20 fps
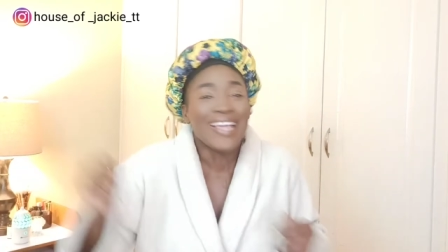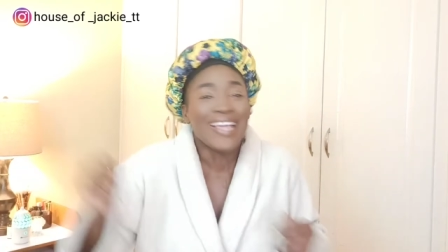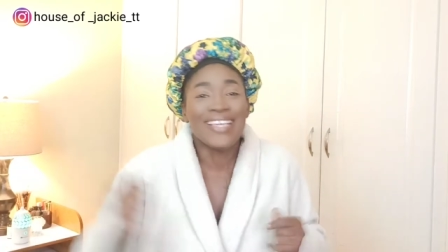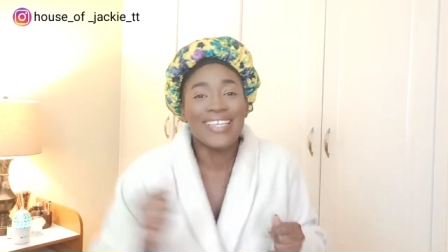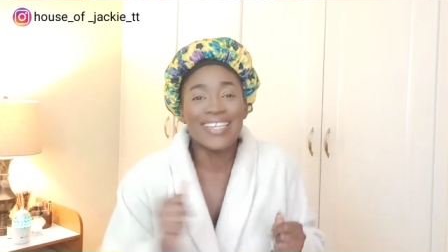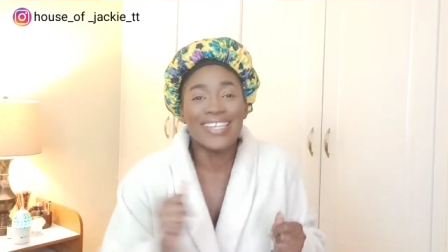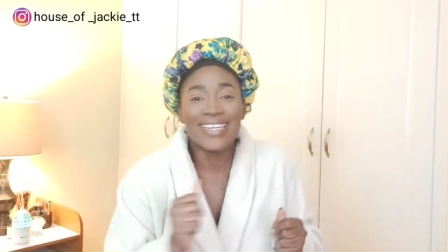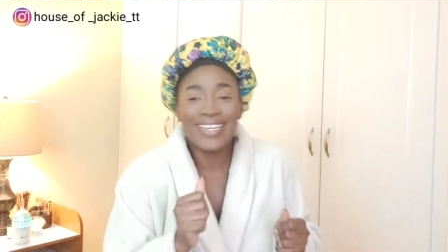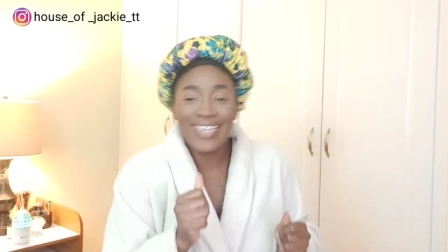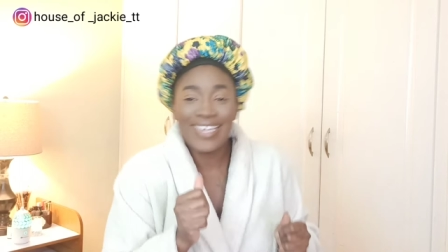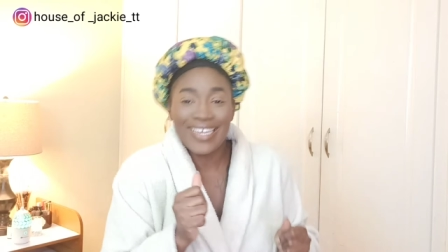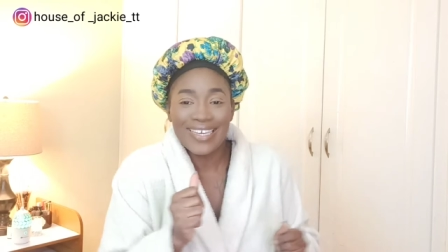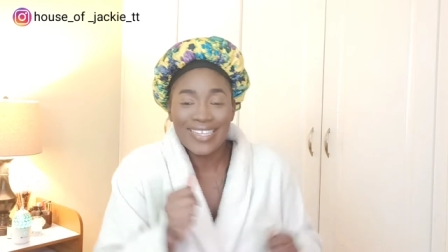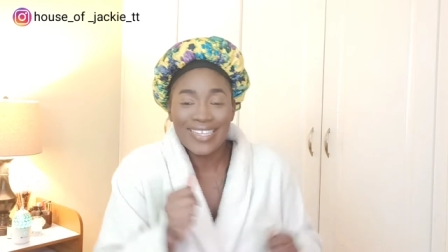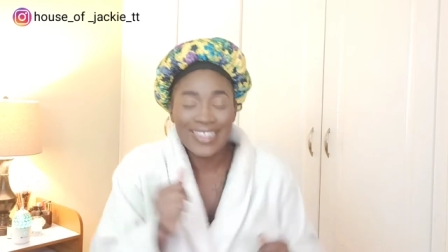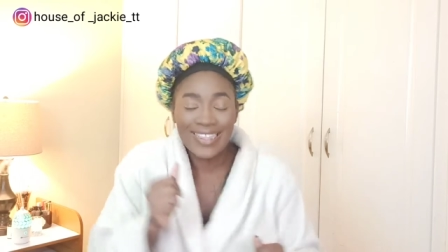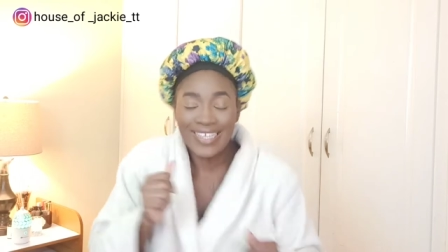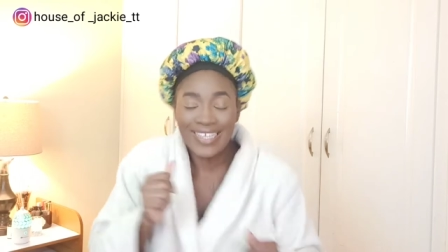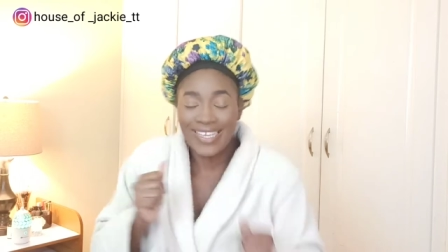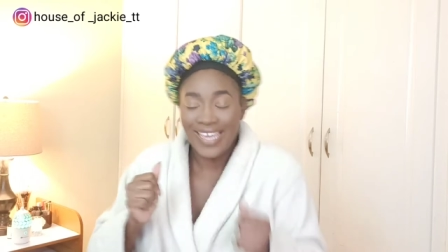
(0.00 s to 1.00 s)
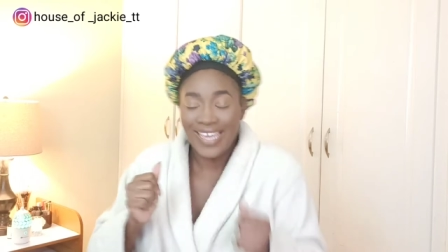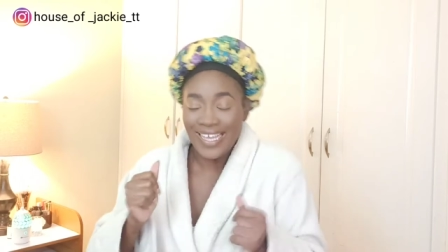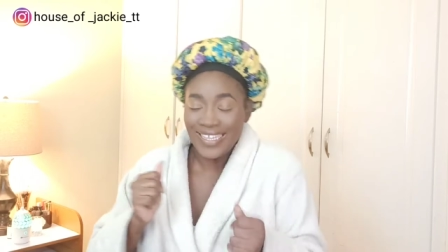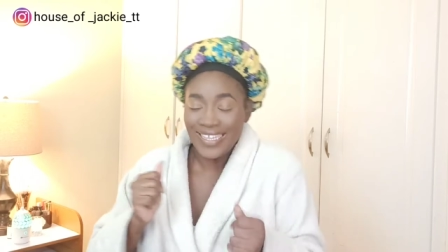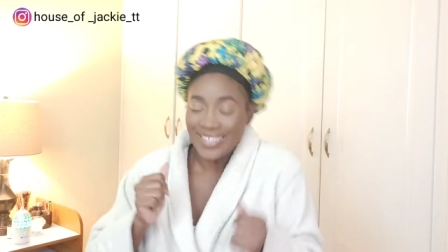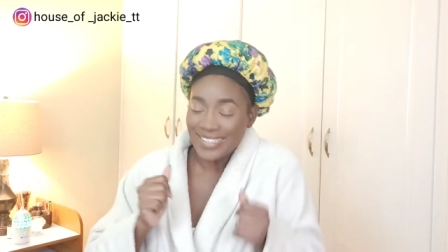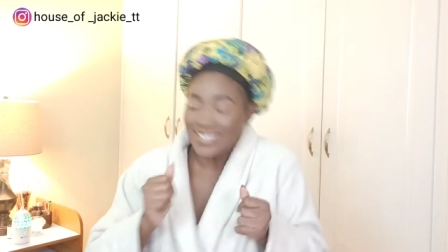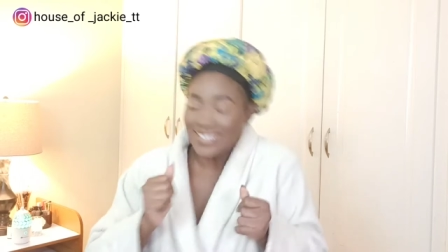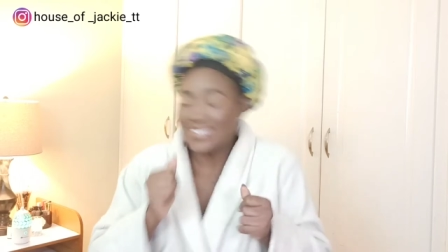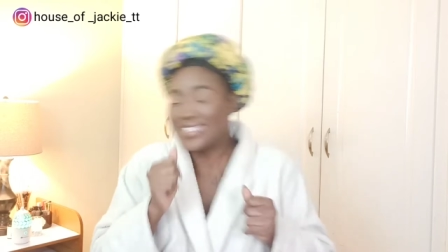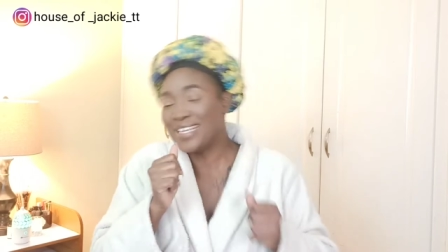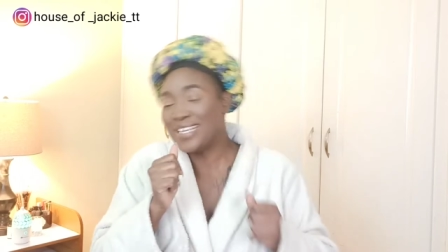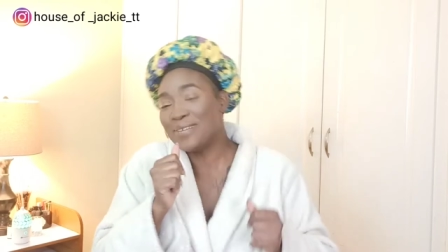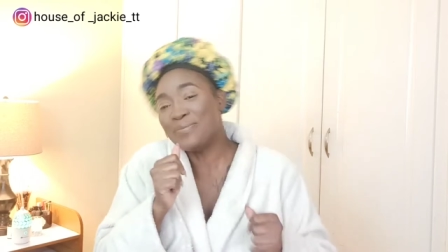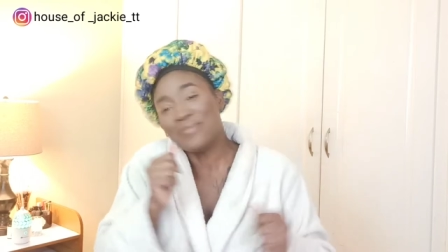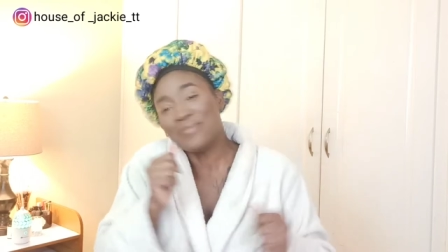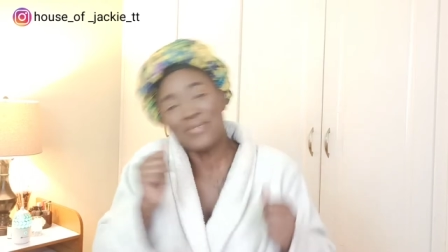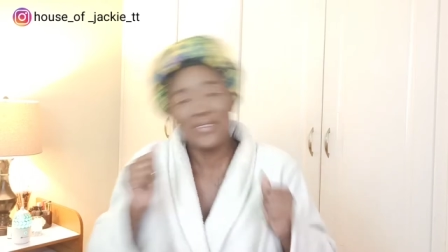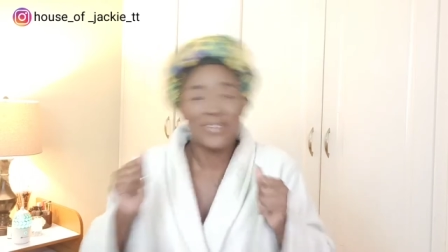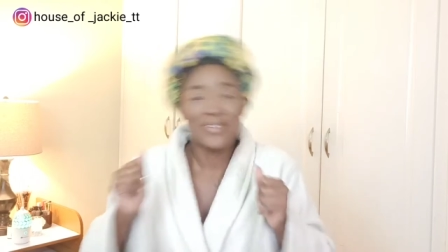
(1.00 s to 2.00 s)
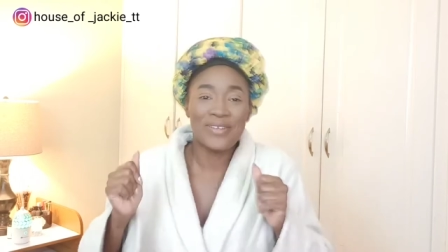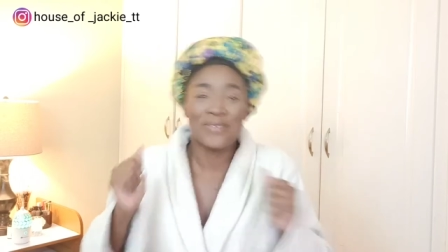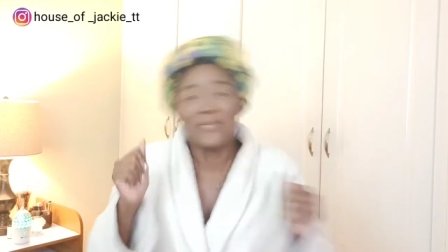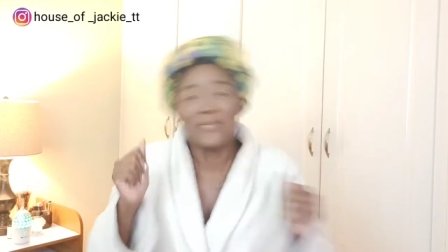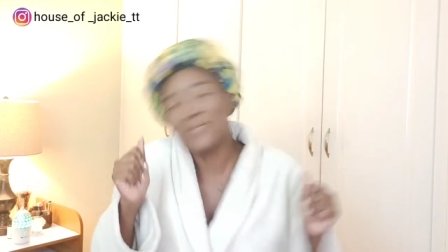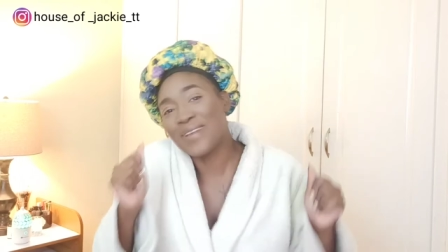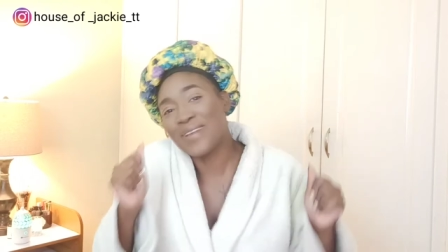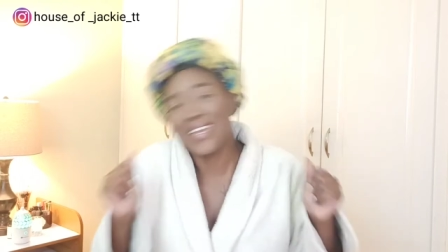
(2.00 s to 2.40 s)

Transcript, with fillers: You girl get some new